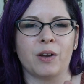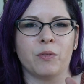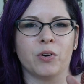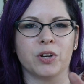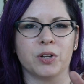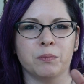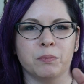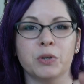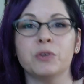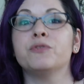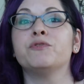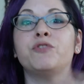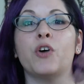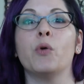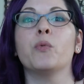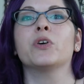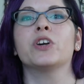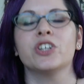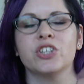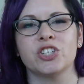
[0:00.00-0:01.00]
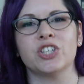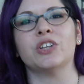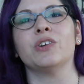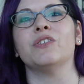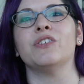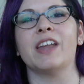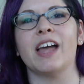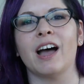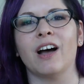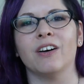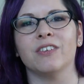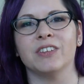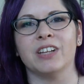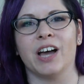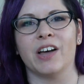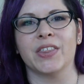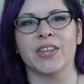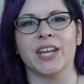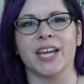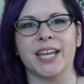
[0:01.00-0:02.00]
I want to move forward to now
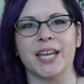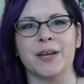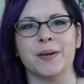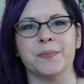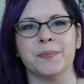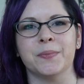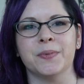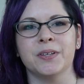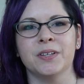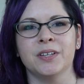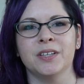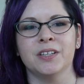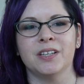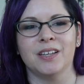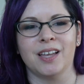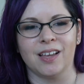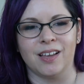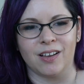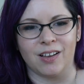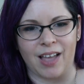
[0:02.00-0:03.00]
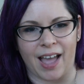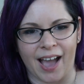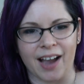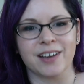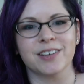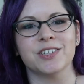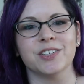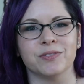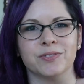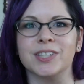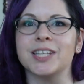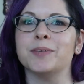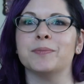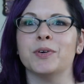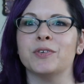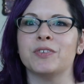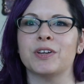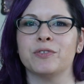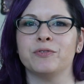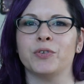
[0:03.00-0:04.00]
that I am actively
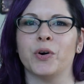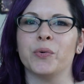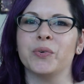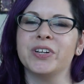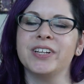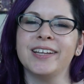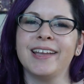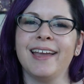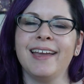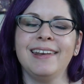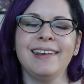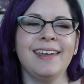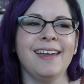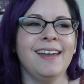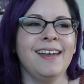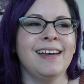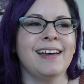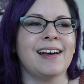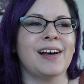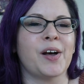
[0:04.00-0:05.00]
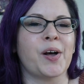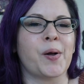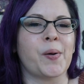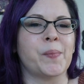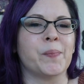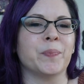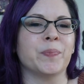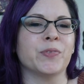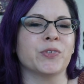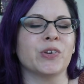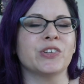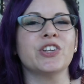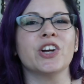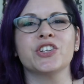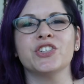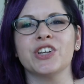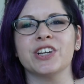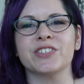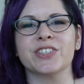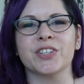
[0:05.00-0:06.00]
moving forward again. So I'll talk
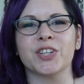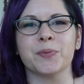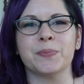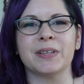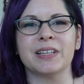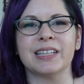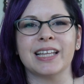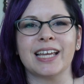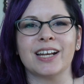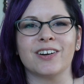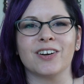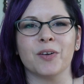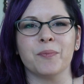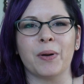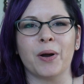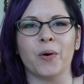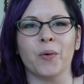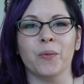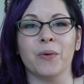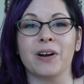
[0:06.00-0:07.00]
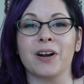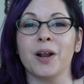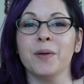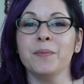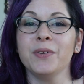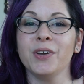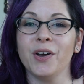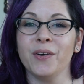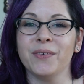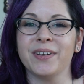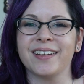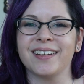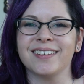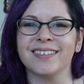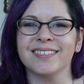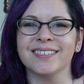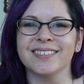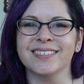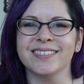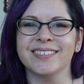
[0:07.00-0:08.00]
to you guys a little bit later about where I'm
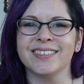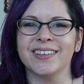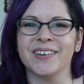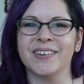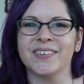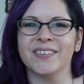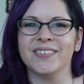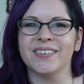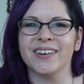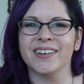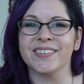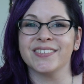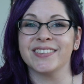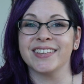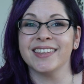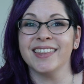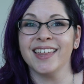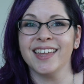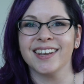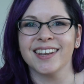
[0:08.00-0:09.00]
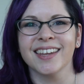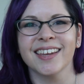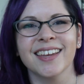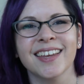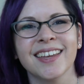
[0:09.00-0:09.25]
going. So I'll see you then.